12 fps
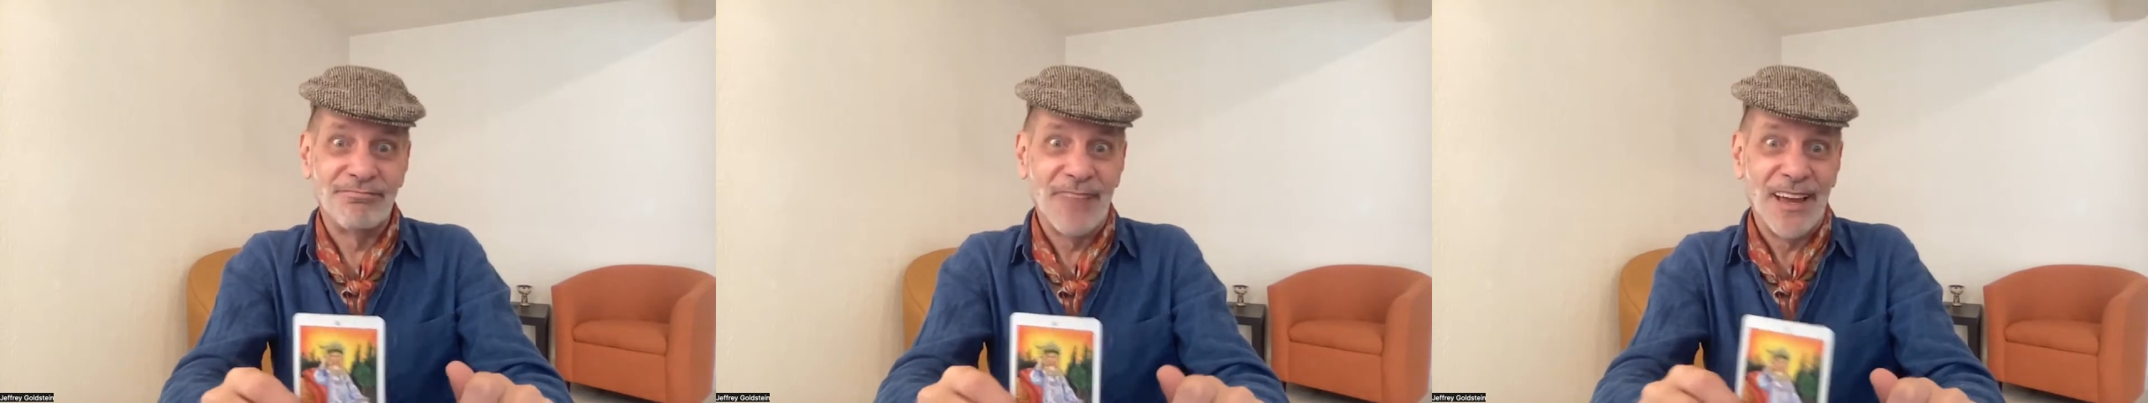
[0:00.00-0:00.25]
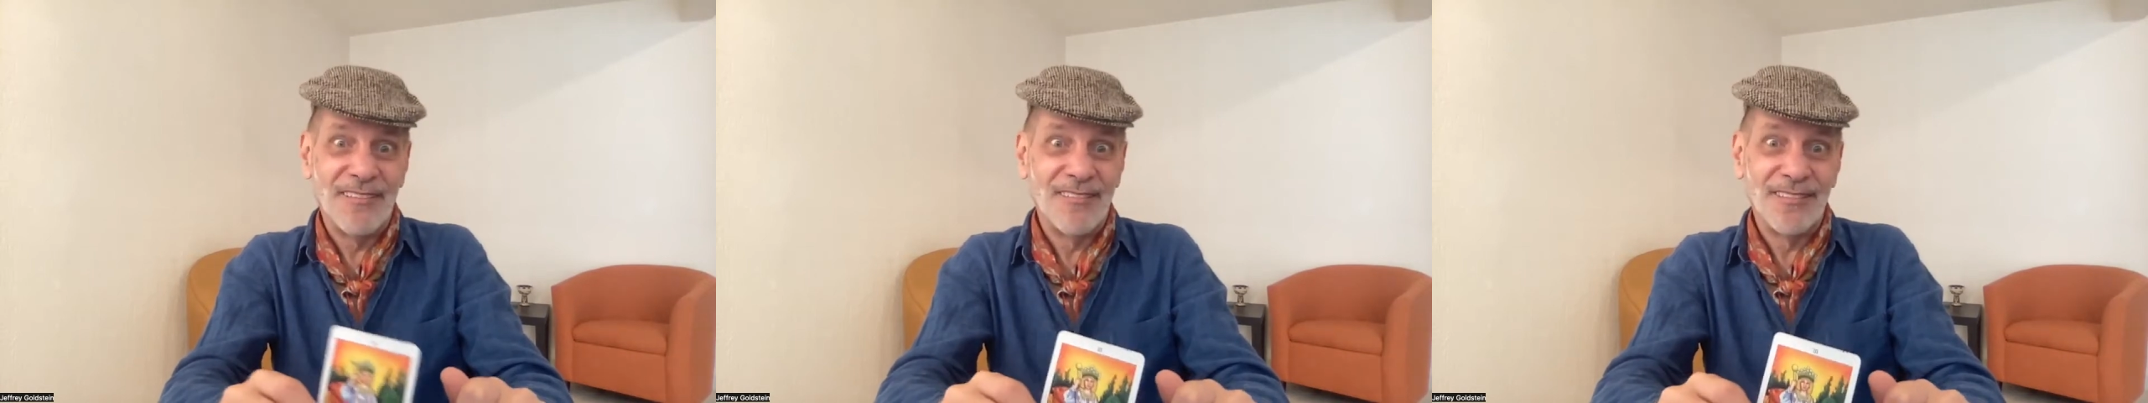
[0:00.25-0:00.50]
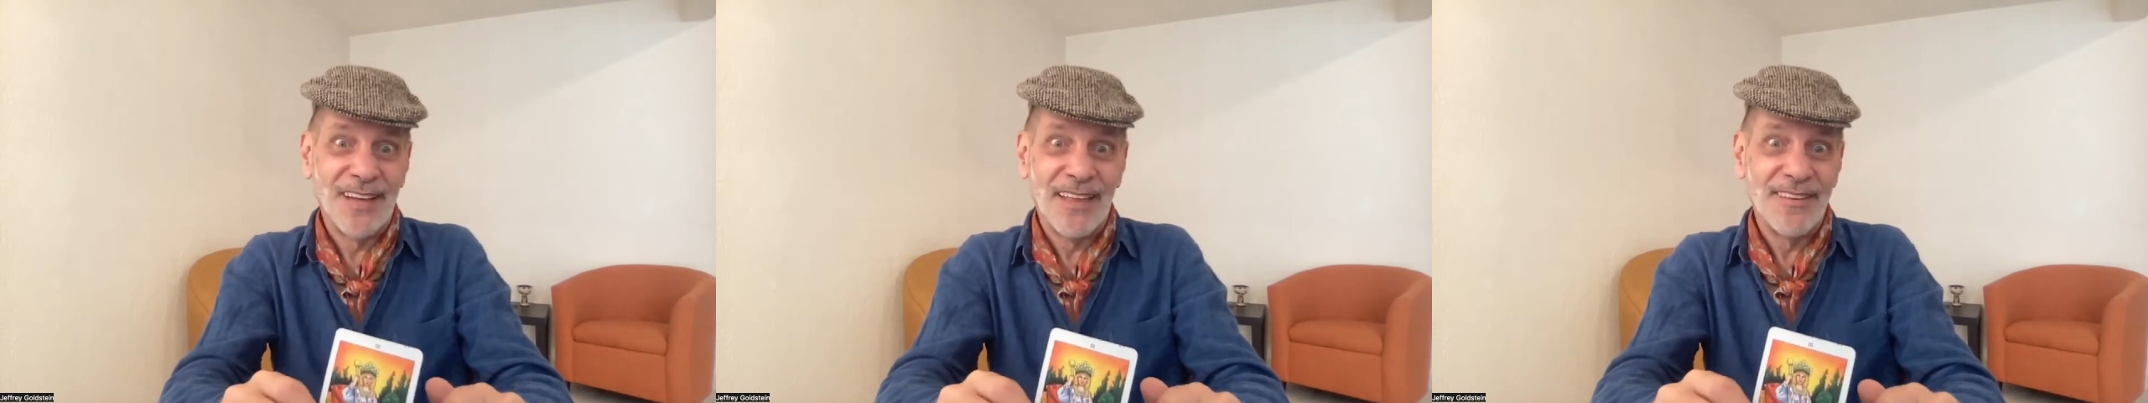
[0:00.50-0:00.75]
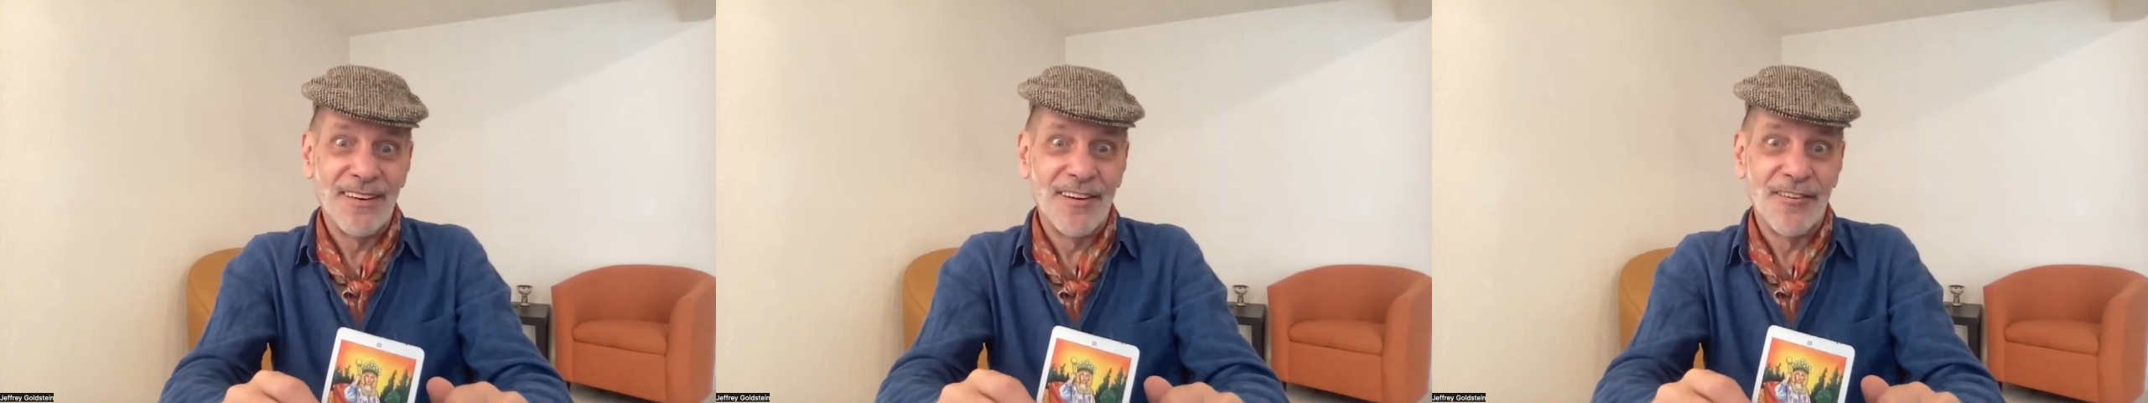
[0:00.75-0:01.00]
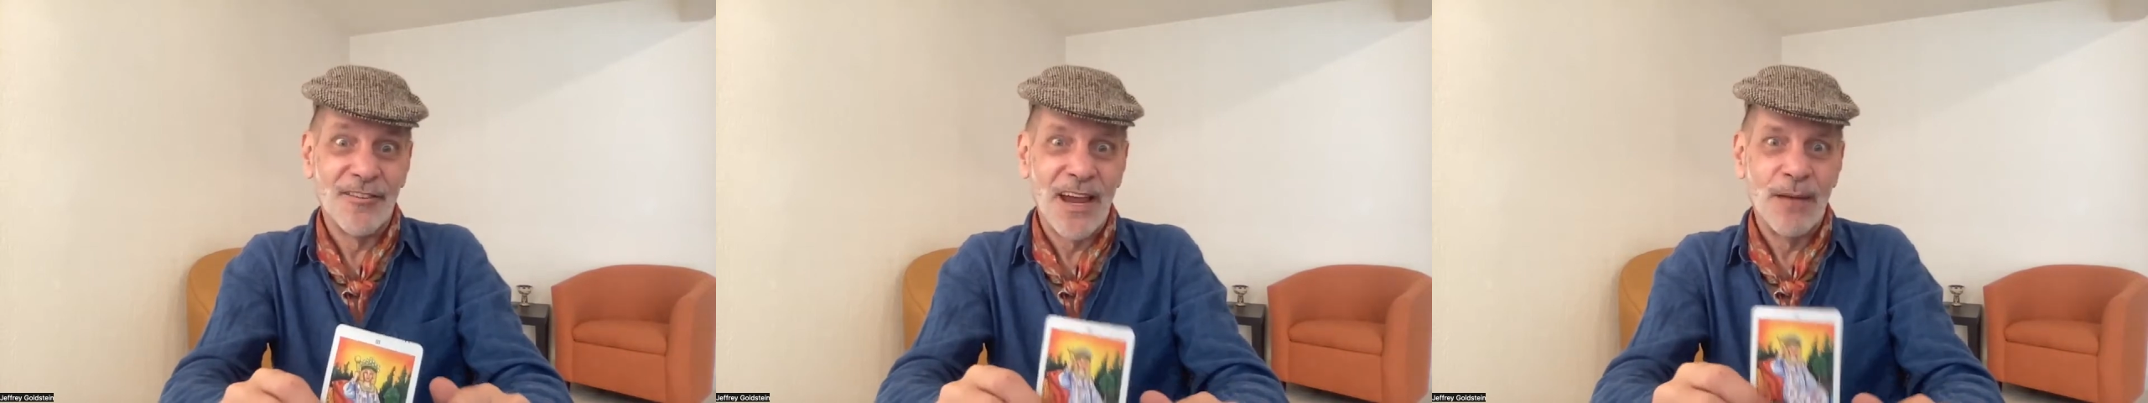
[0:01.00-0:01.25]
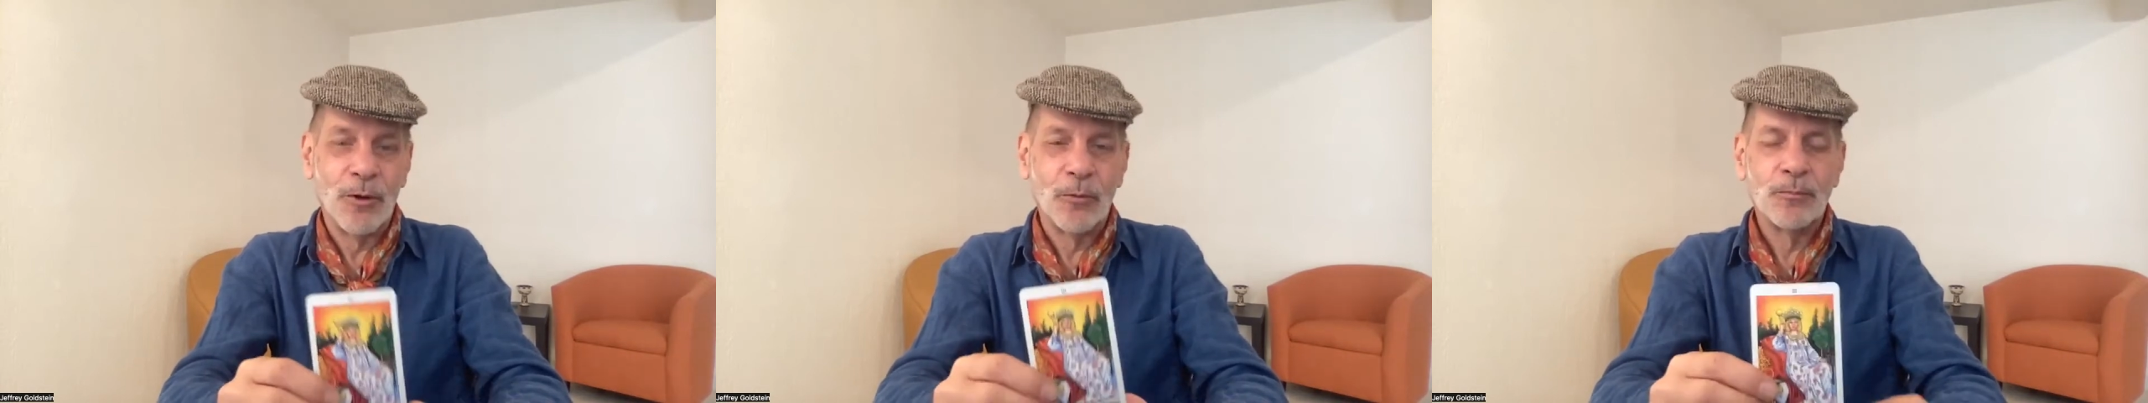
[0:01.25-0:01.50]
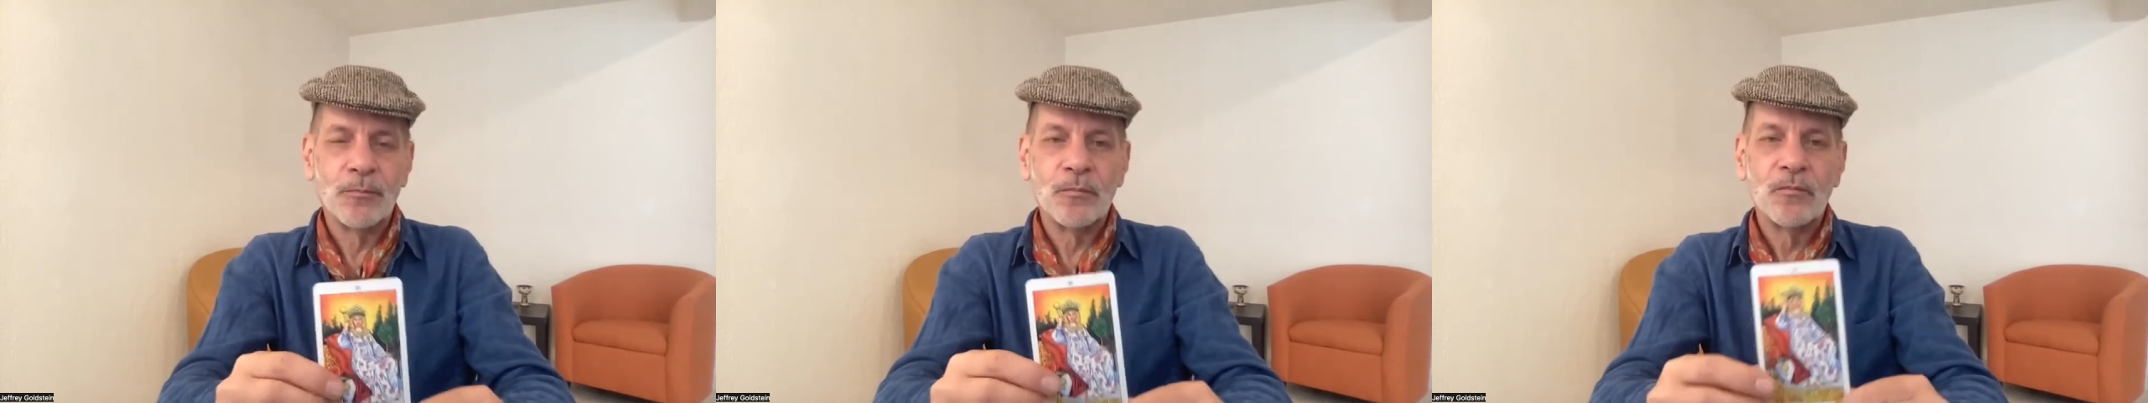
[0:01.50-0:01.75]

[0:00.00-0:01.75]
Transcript: like at the dinner table.